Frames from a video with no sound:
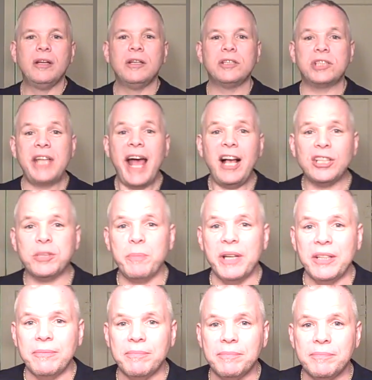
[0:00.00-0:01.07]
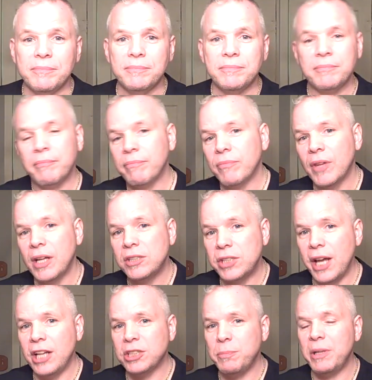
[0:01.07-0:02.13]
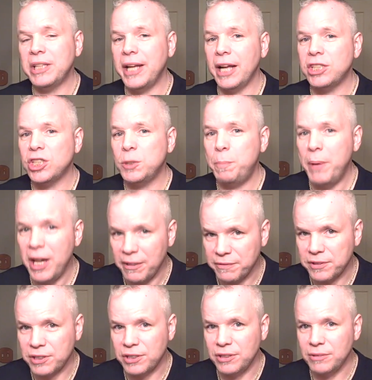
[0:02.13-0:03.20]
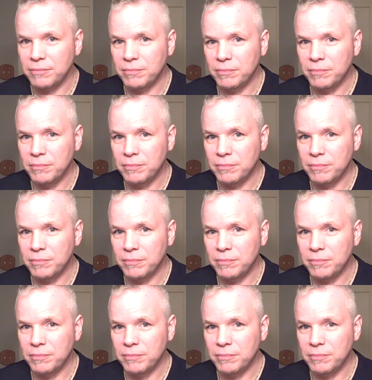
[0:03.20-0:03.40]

Salesman. Salesman gets spiffs.